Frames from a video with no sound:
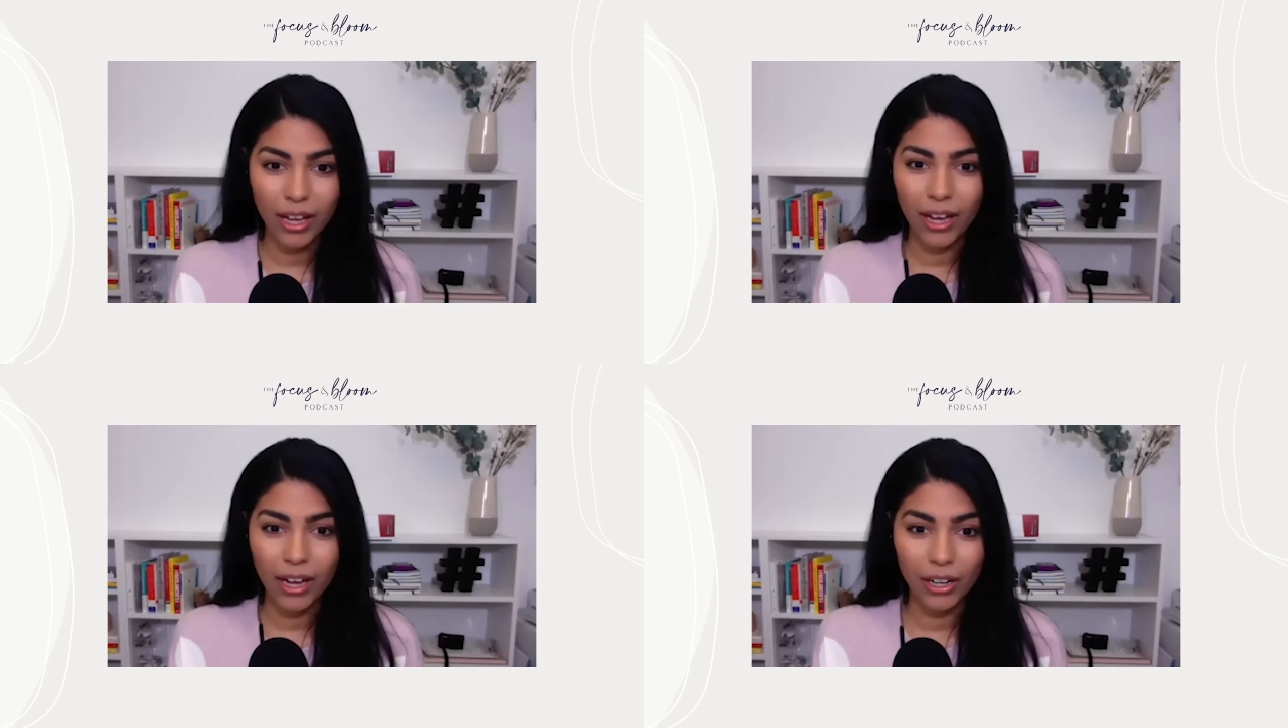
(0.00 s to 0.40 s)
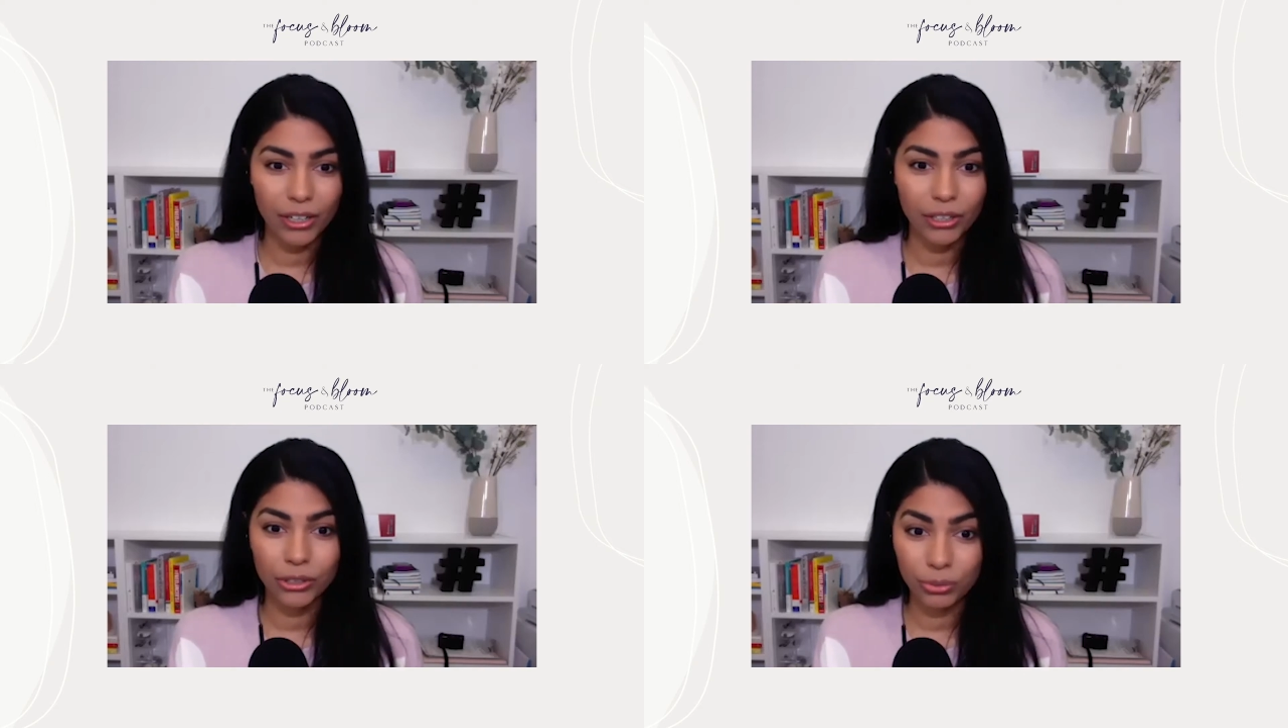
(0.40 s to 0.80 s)
are
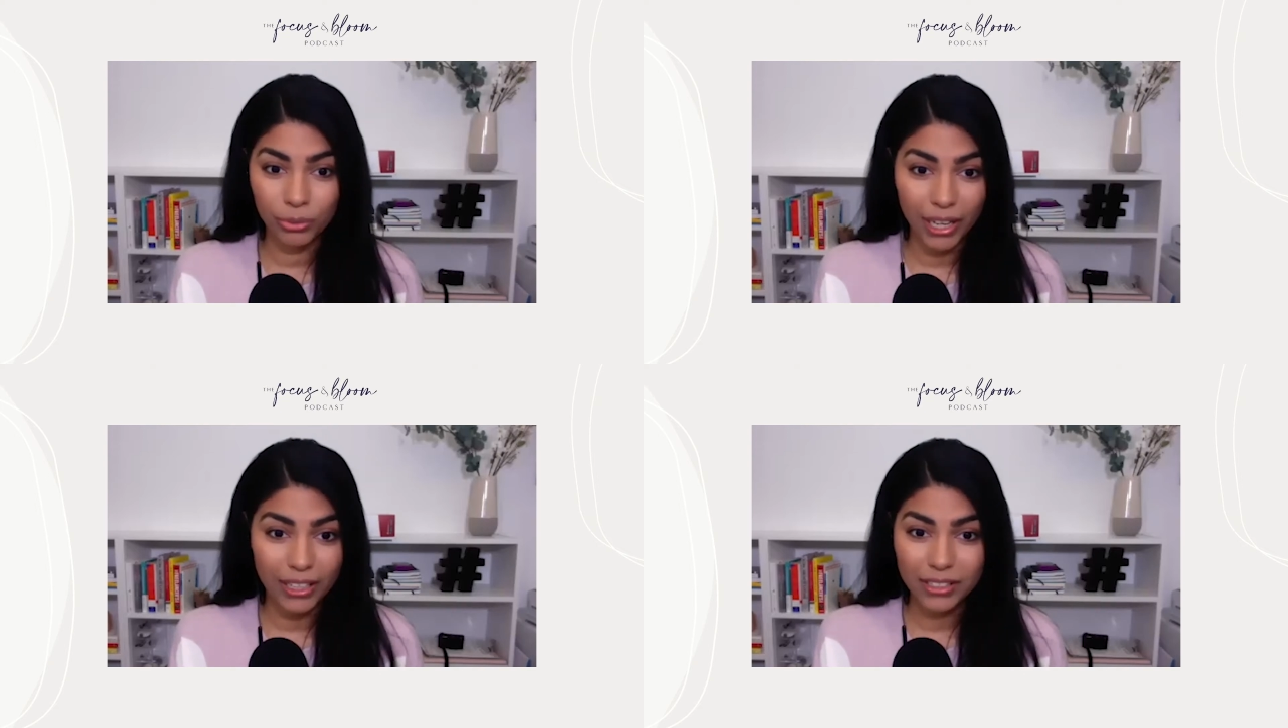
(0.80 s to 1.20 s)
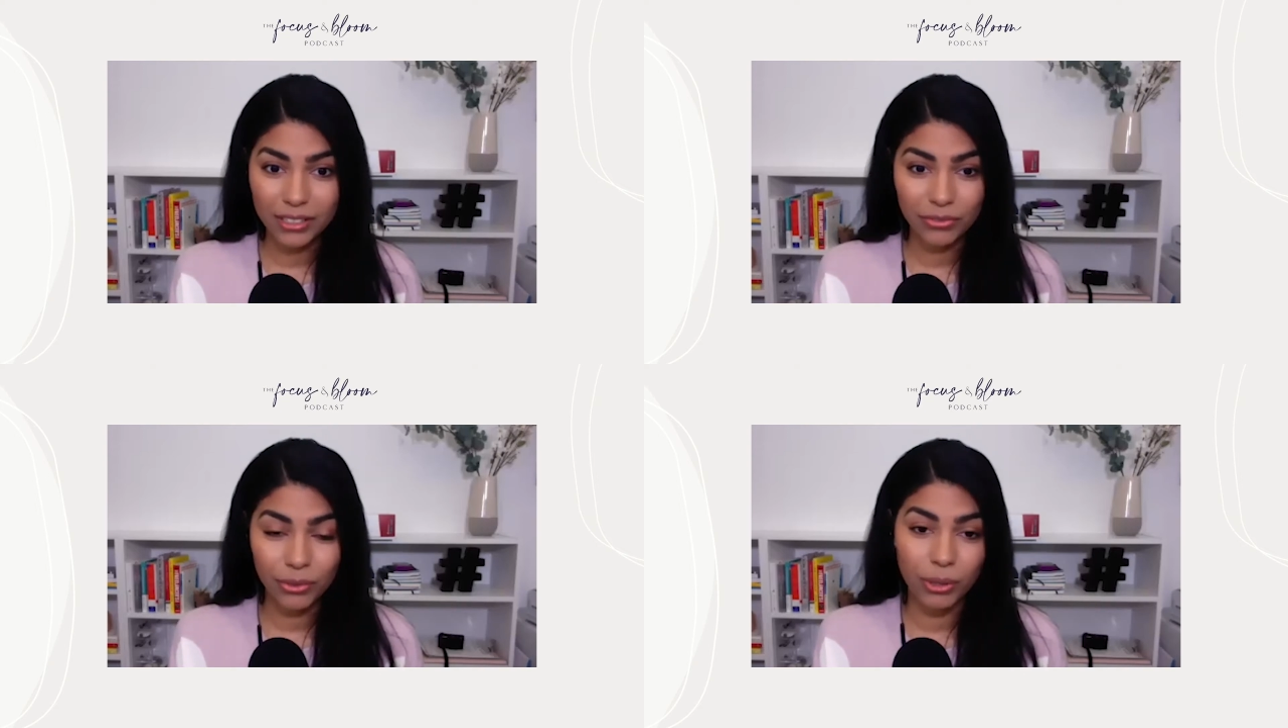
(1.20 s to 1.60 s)
great
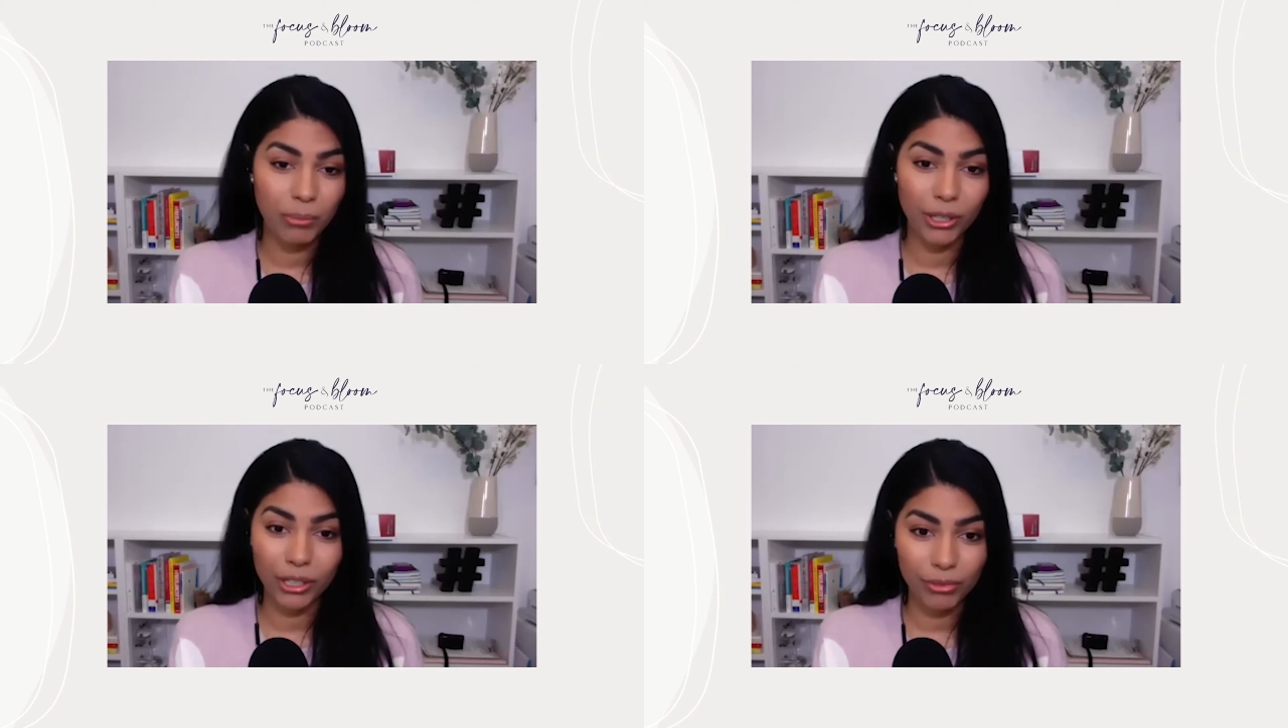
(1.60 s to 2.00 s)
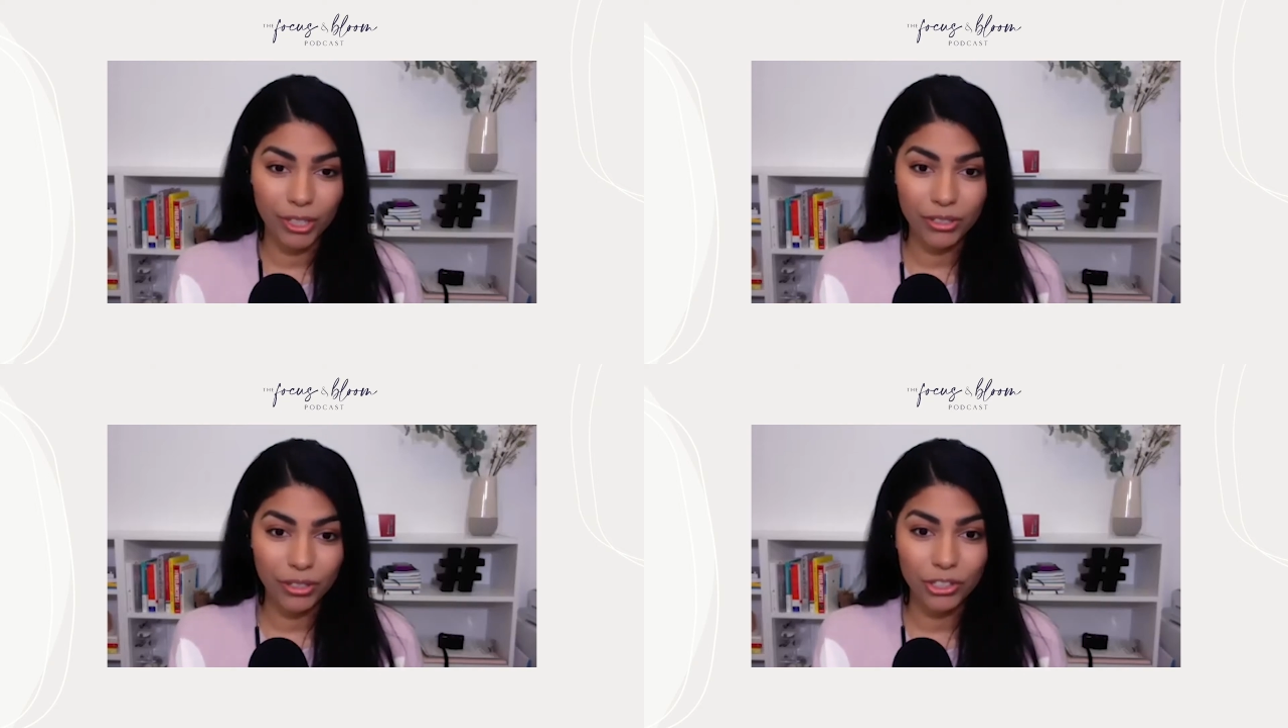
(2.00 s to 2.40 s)
for market
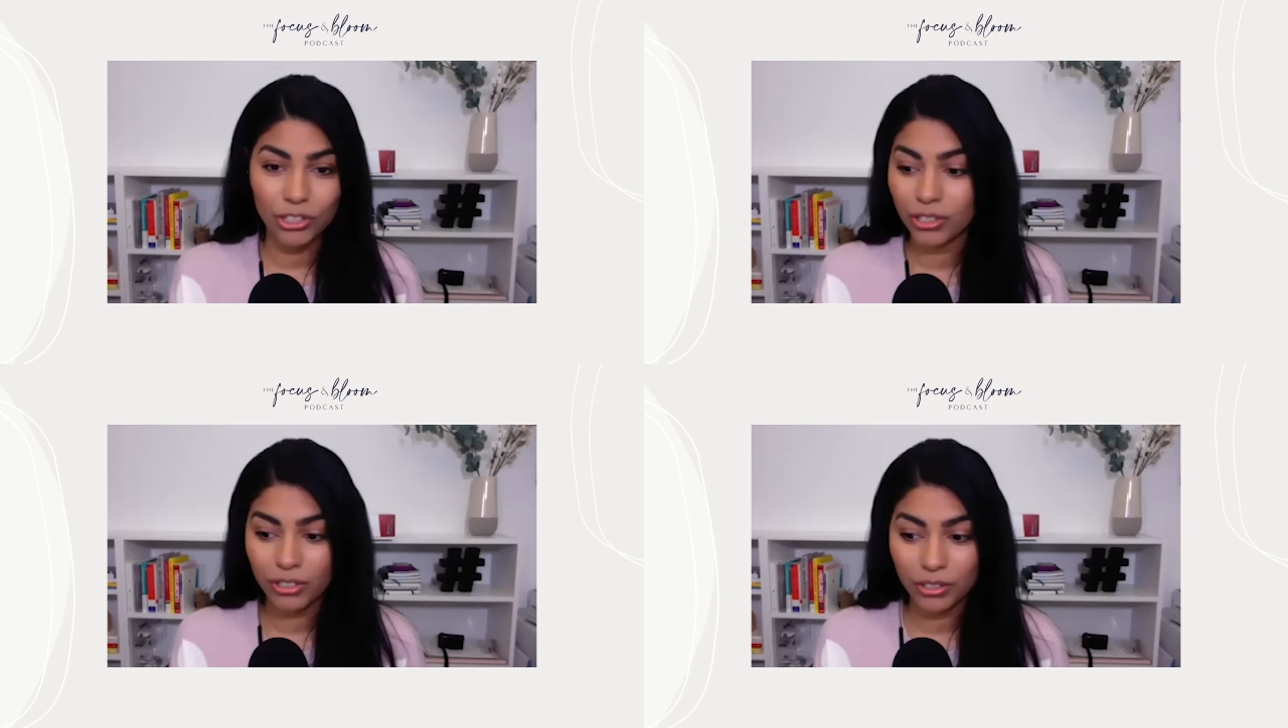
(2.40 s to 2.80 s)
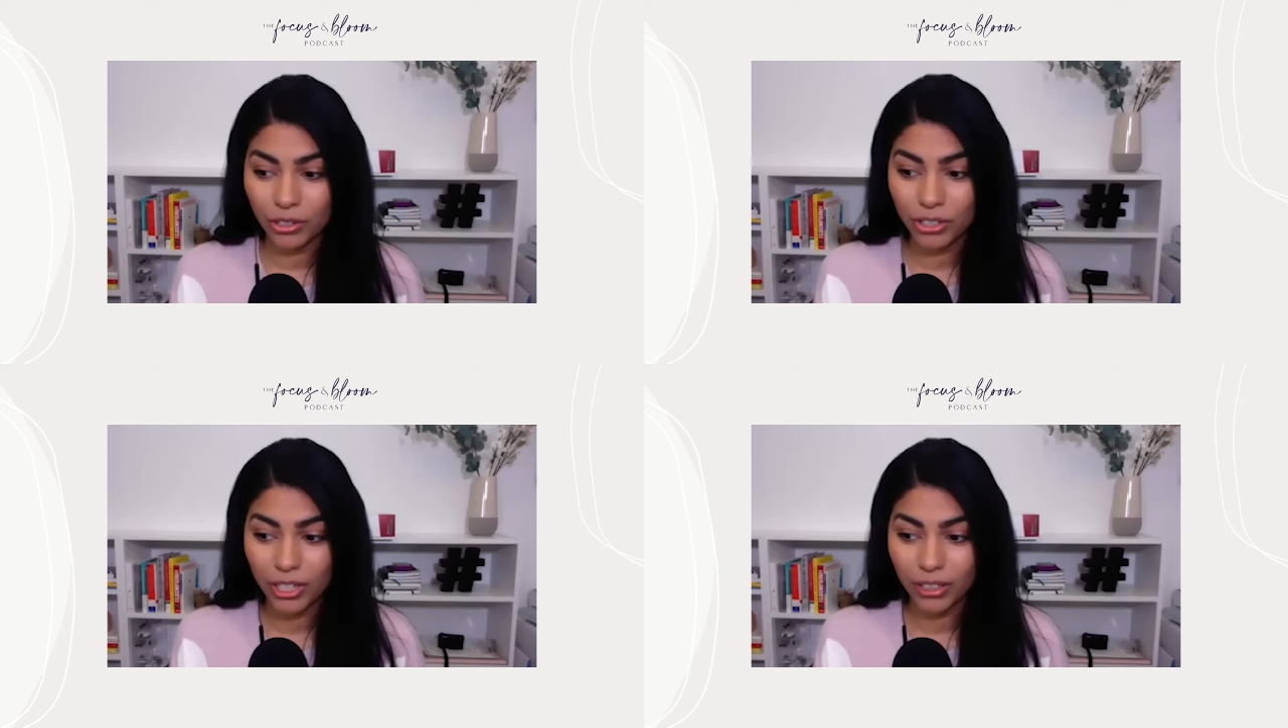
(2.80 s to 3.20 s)
research, just
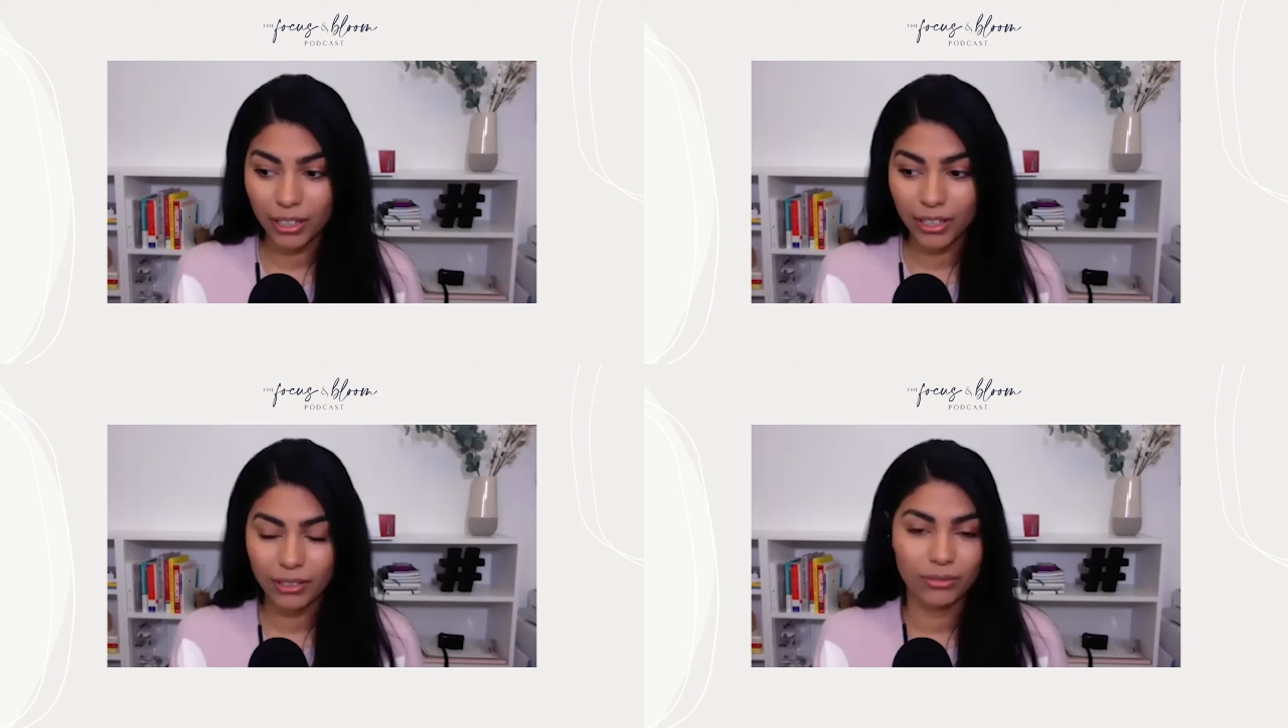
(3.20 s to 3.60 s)
searching like,